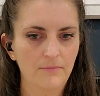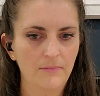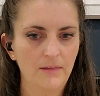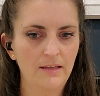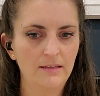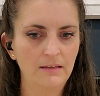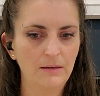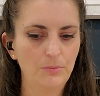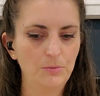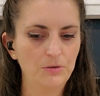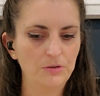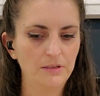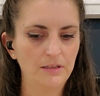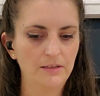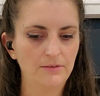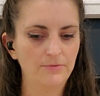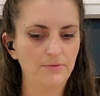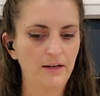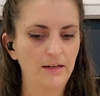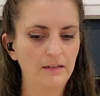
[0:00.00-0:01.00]
he's able to
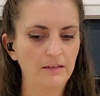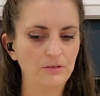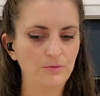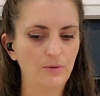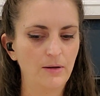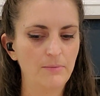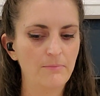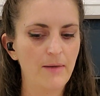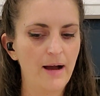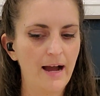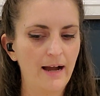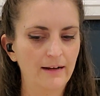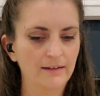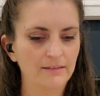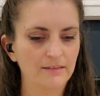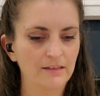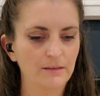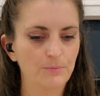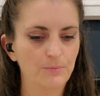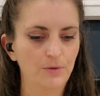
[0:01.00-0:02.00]
like find his way back
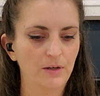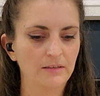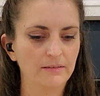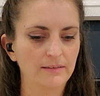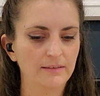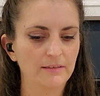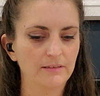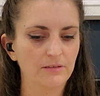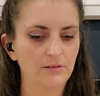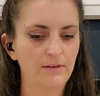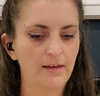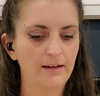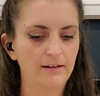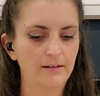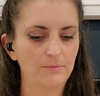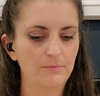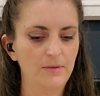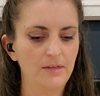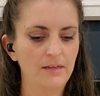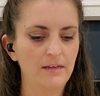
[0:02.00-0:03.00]
to the present. So that
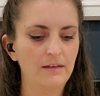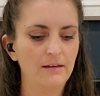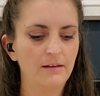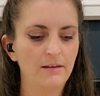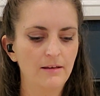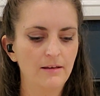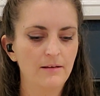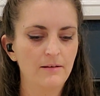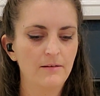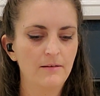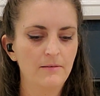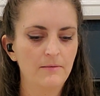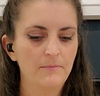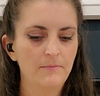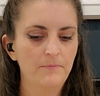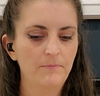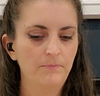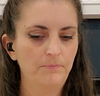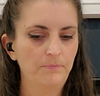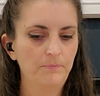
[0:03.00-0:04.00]
could be
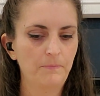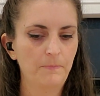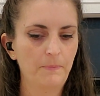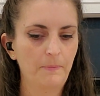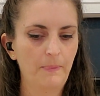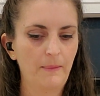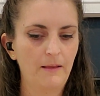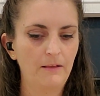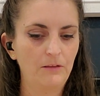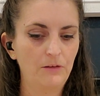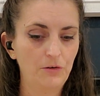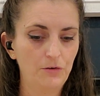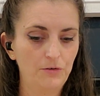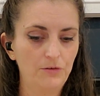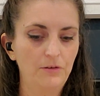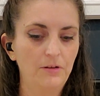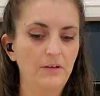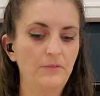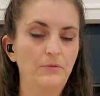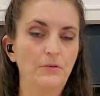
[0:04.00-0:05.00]

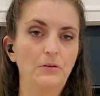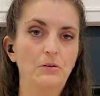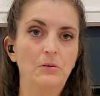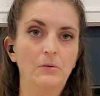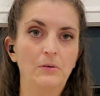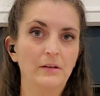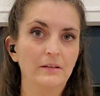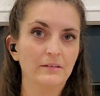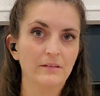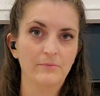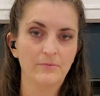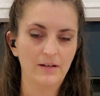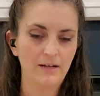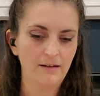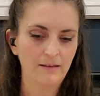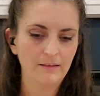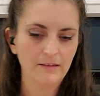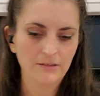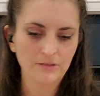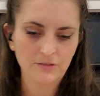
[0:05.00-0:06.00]
literal if you're doing some kind
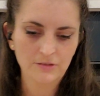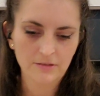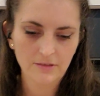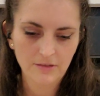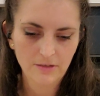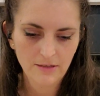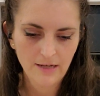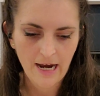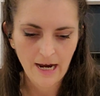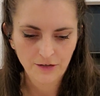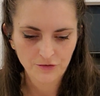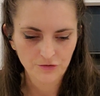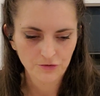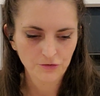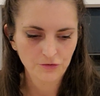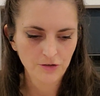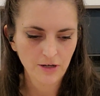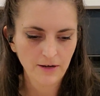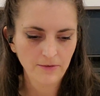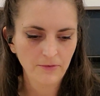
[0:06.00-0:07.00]
of this
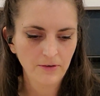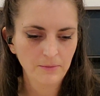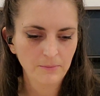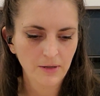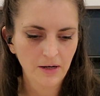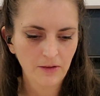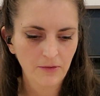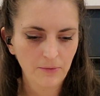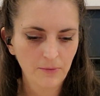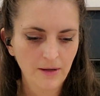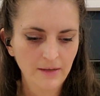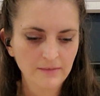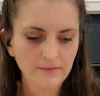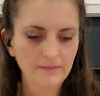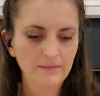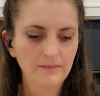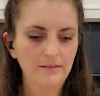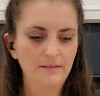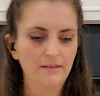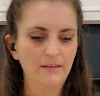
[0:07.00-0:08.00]
astral traveling, but otherwise
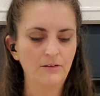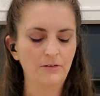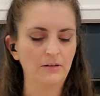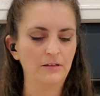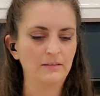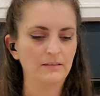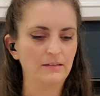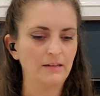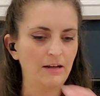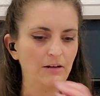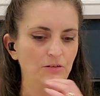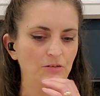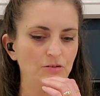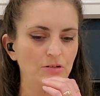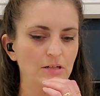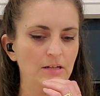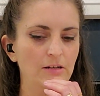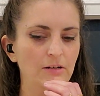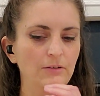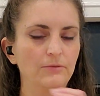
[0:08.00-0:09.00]
there is an
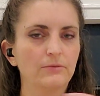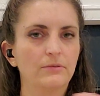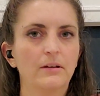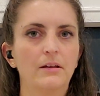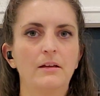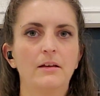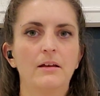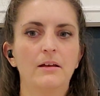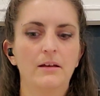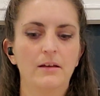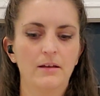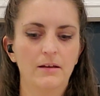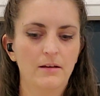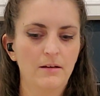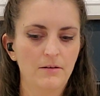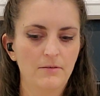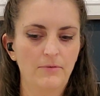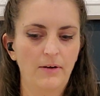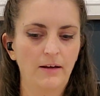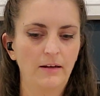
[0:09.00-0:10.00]
energy here,
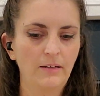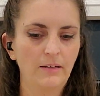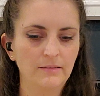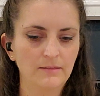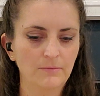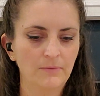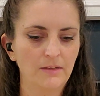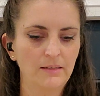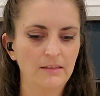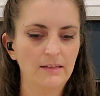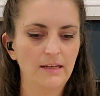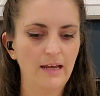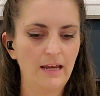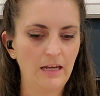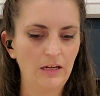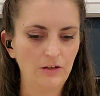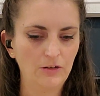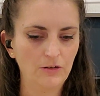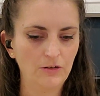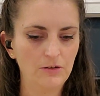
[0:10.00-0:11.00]
finding something to
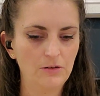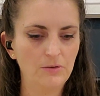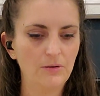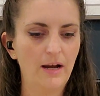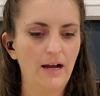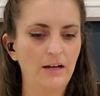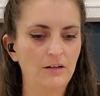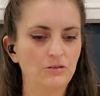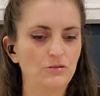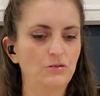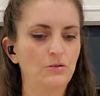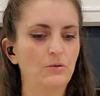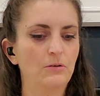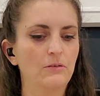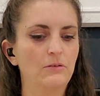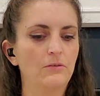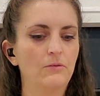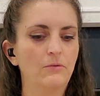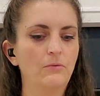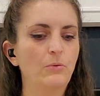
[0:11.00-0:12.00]
anchor you as
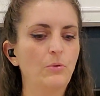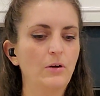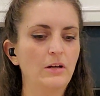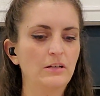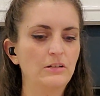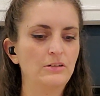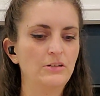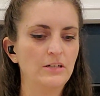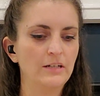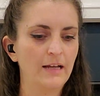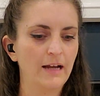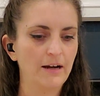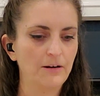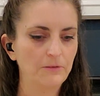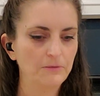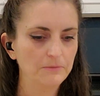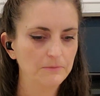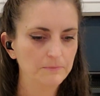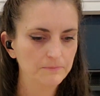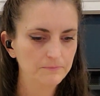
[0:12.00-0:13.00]
you're voyaging
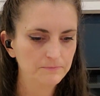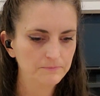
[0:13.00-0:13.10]
out.